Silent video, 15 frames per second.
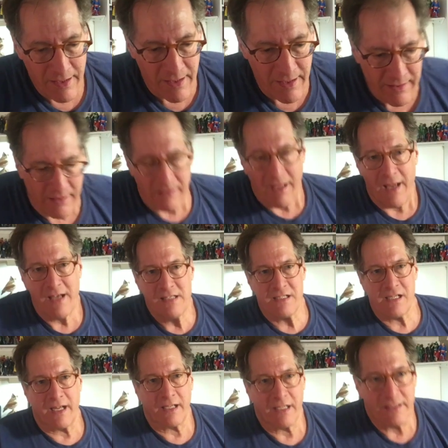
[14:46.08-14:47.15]
And
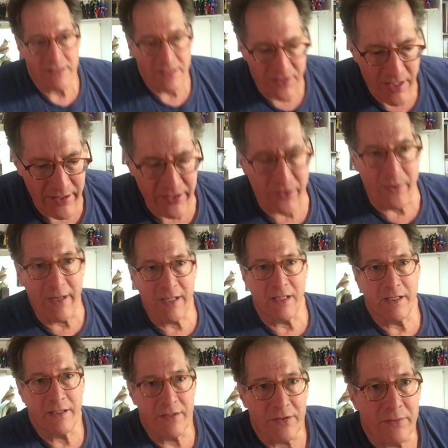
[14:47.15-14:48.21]
lastly, I'd like to talk
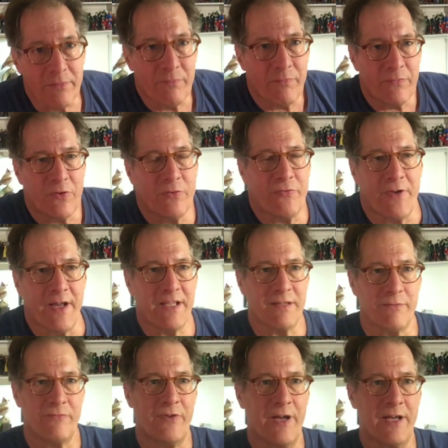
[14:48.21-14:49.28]
directly to you
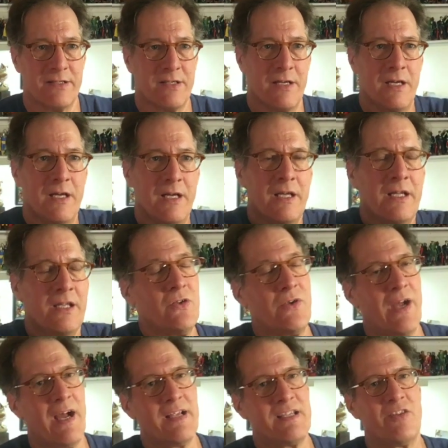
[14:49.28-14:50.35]
Phantom fans. You
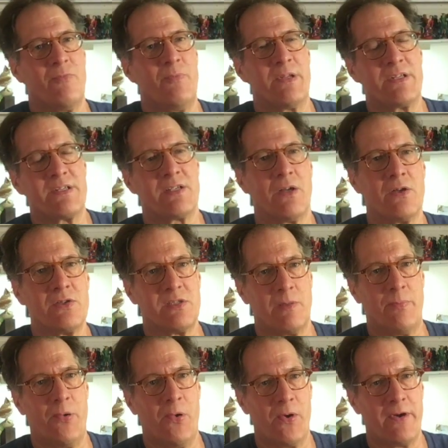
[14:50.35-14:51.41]
guys have been so
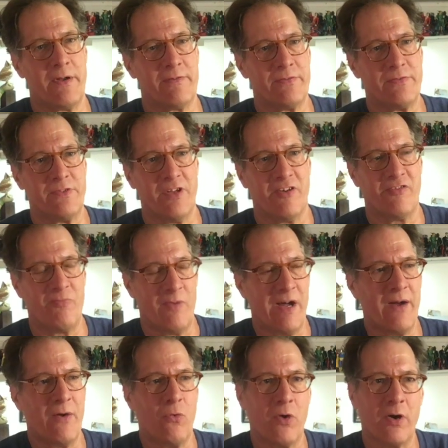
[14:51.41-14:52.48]
supportive of
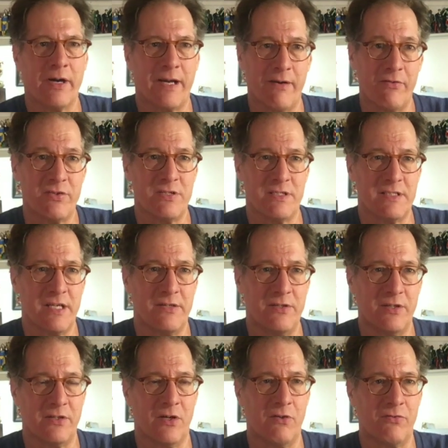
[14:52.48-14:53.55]
my work ever since I
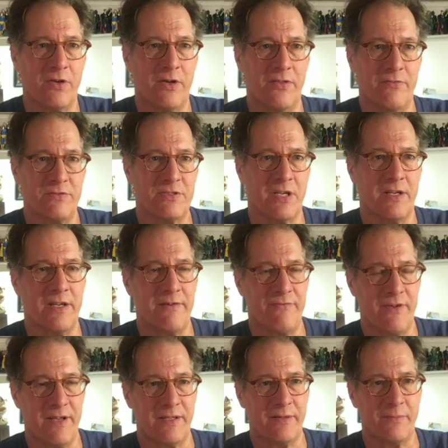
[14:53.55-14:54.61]
took over on Sunday
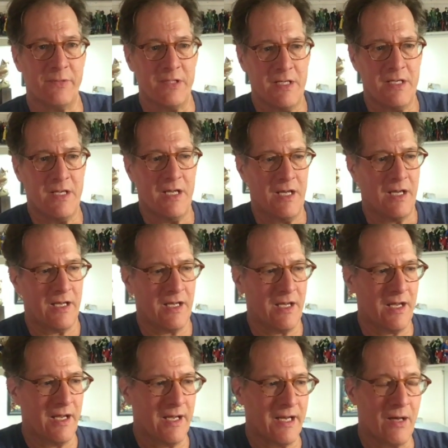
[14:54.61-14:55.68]
Phantom.
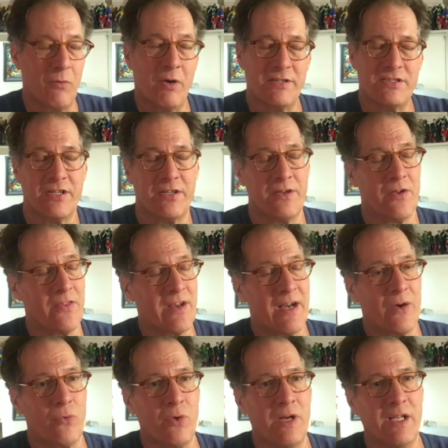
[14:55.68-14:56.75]
And I want you to know that I
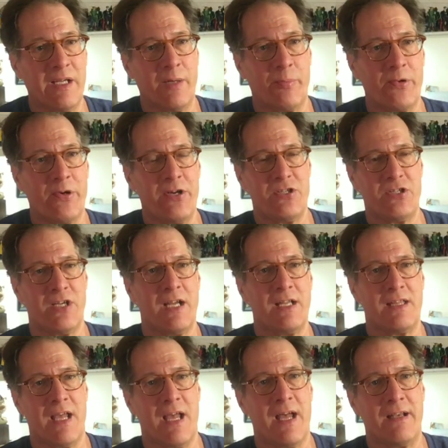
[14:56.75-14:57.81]
really
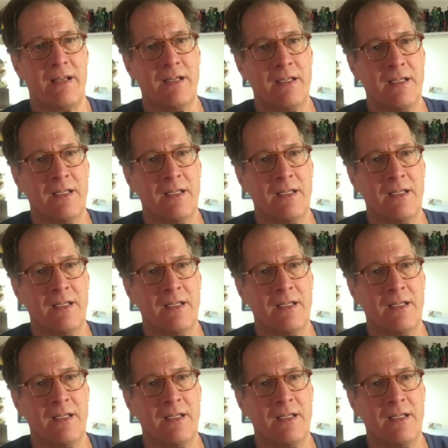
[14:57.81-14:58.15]
appreciate that.